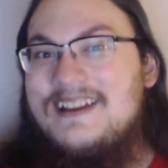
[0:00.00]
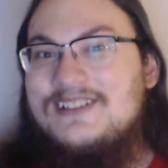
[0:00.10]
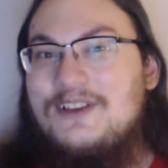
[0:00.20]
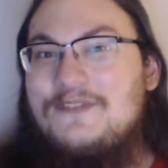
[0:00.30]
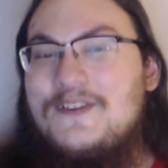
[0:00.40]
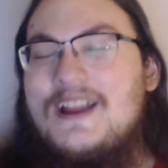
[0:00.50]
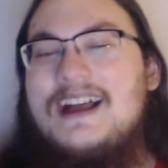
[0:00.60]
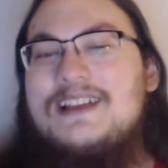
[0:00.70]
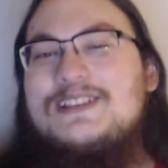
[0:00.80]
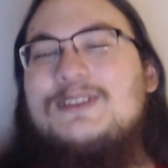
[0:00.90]
So if you
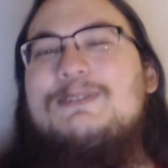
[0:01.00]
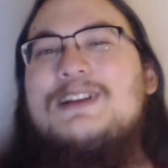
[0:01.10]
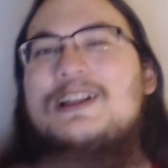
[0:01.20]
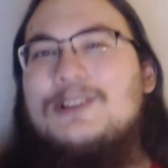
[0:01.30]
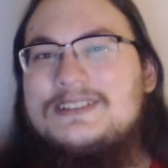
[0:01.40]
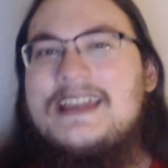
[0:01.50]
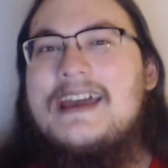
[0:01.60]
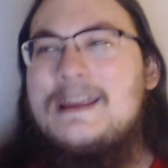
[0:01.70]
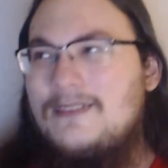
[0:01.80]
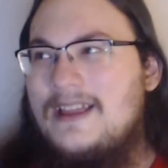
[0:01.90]
guys looked
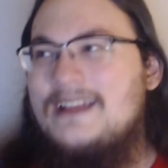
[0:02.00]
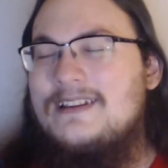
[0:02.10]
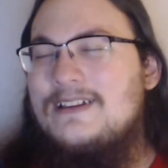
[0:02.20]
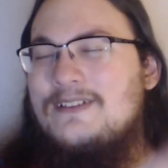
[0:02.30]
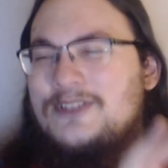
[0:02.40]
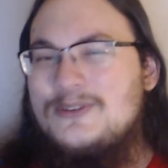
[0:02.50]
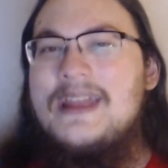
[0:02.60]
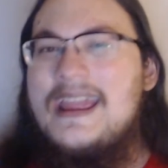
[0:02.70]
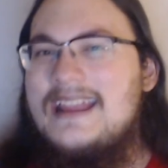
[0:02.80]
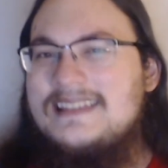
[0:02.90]
at it like
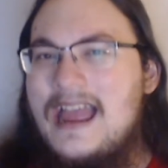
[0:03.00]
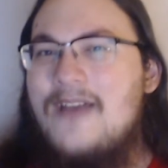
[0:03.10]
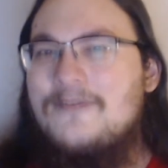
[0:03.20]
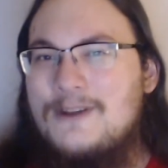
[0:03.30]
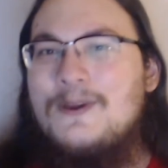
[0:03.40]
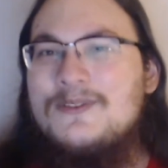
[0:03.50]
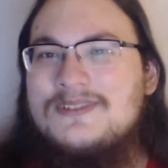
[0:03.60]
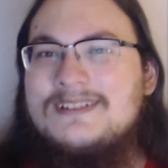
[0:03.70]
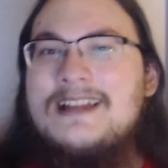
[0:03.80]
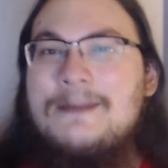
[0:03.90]
2 days after I
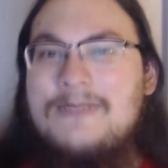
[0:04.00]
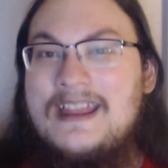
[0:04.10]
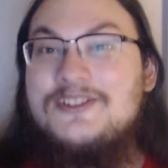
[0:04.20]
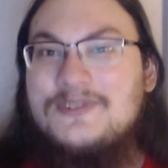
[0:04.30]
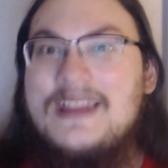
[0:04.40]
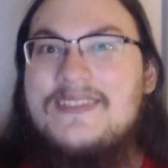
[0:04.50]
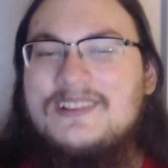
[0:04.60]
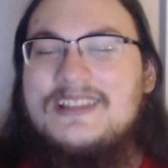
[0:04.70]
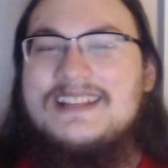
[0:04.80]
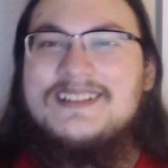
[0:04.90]
posted it up, they actually had
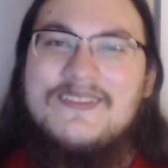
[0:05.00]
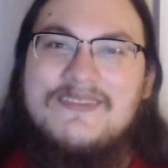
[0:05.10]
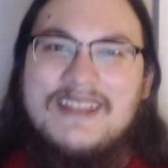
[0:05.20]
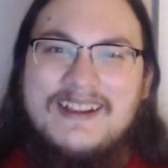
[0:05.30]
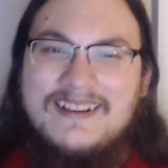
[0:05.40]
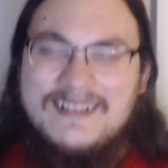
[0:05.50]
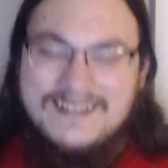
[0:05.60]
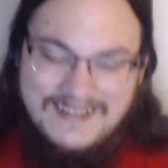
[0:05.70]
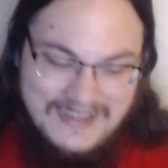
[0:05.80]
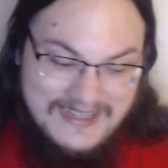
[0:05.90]
the links on there.
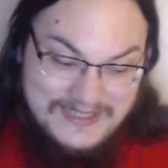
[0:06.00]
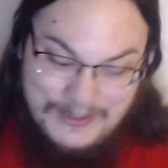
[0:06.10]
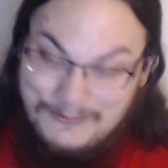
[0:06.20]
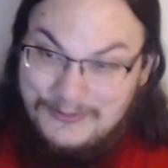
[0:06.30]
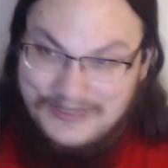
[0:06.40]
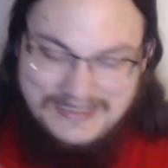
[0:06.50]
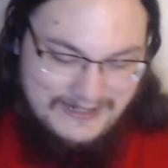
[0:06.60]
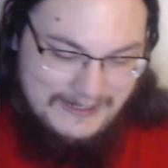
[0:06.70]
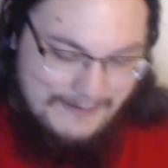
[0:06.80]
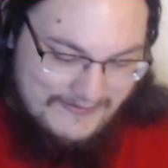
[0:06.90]
So I'm really
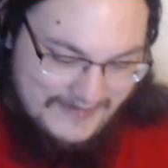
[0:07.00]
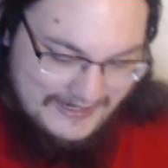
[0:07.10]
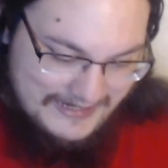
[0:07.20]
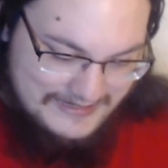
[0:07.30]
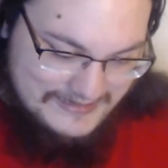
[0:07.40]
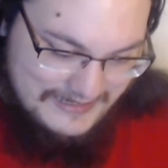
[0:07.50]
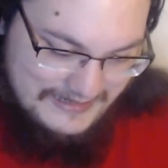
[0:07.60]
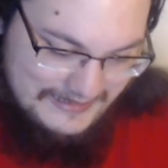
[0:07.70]
sorry about that, guys.